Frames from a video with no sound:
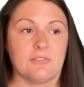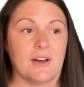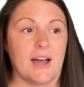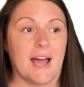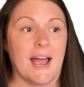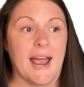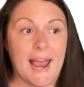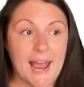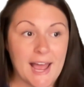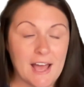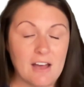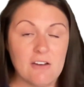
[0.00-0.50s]
I
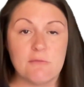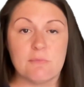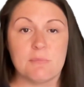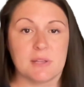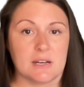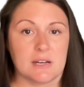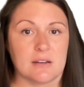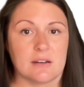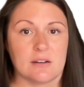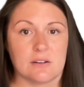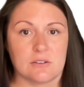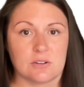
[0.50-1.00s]
have been
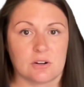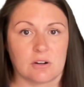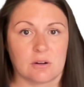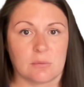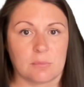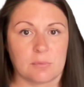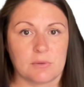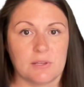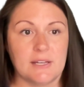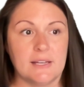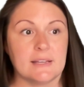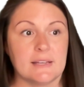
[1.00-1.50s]
in a dark
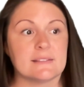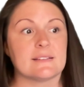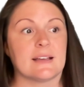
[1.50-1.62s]
place.